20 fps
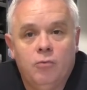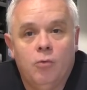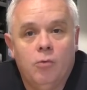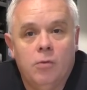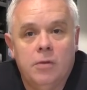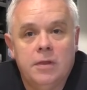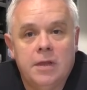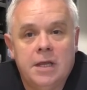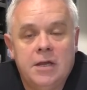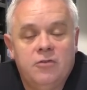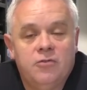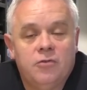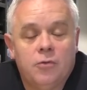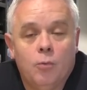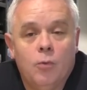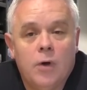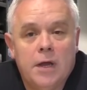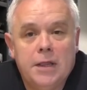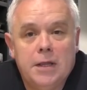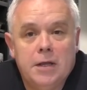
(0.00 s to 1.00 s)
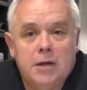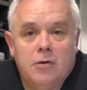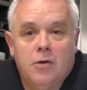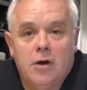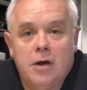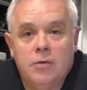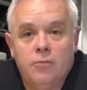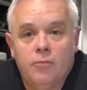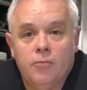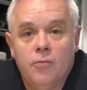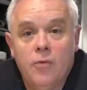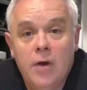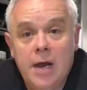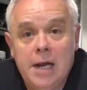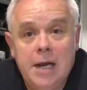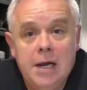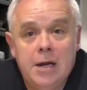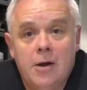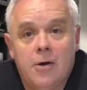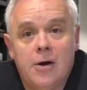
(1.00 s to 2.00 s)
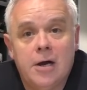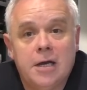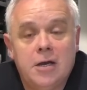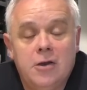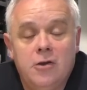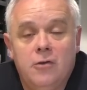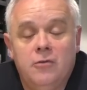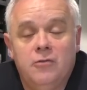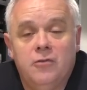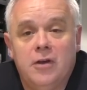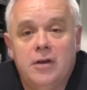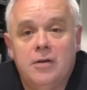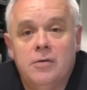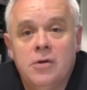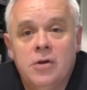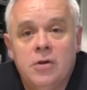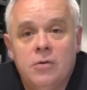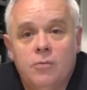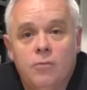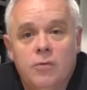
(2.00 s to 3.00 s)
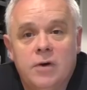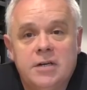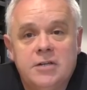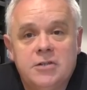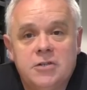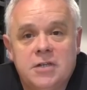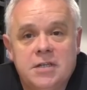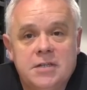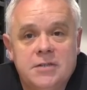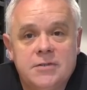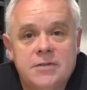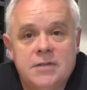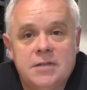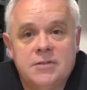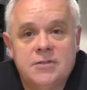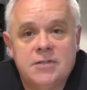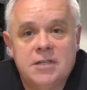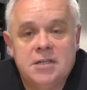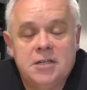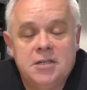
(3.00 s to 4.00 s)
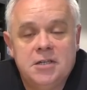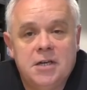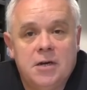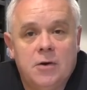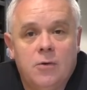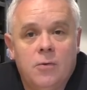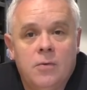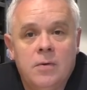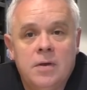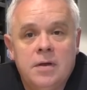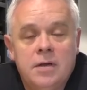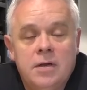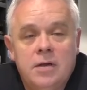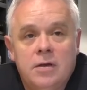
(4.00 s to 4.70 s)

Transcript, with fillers: or at least the one that I really like using, which is the Citadel